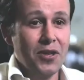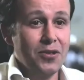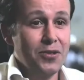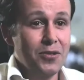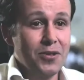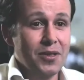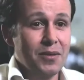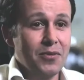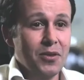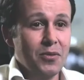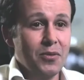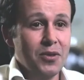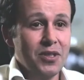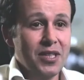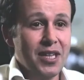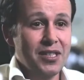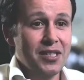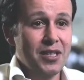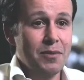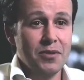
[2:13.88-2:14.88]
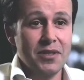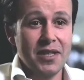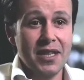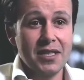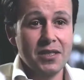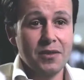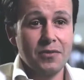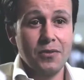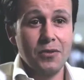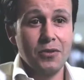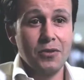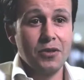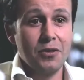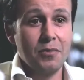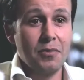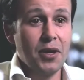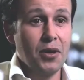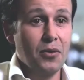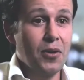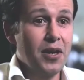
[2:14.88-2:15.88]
don't you do something which actually presents the food in a better